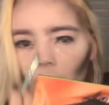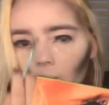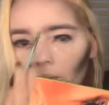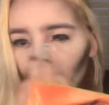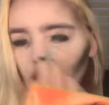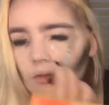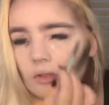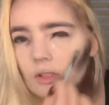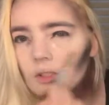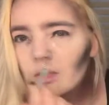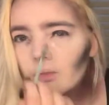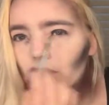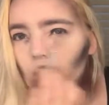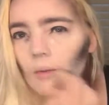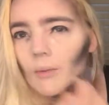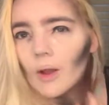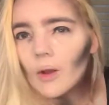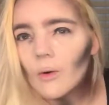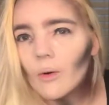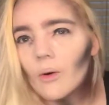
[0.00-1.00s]
bruises
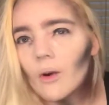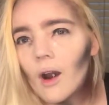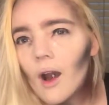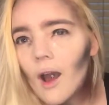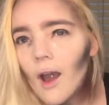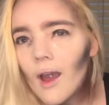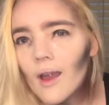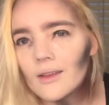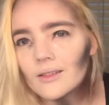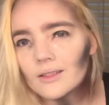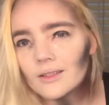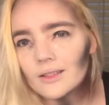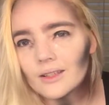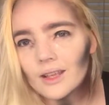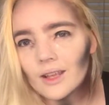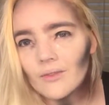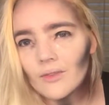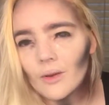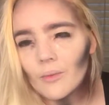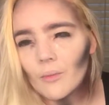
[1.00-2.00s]
around my whole eye just to
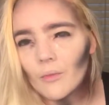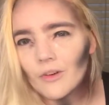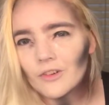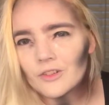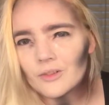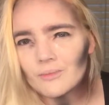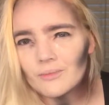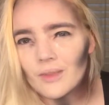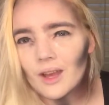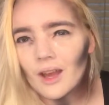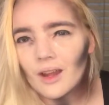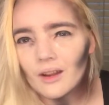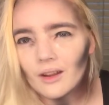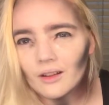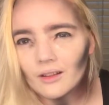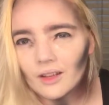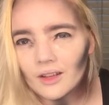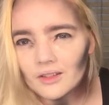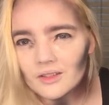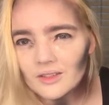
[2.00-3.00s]
give it a more
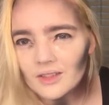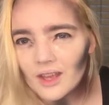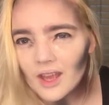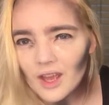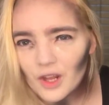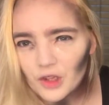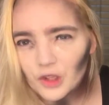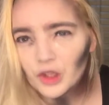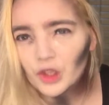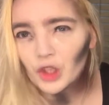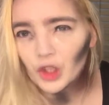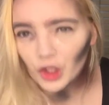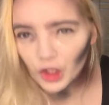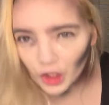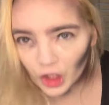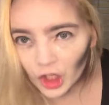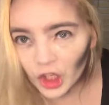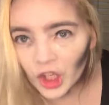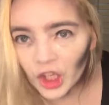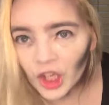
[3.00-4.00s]
dramatic like dead look.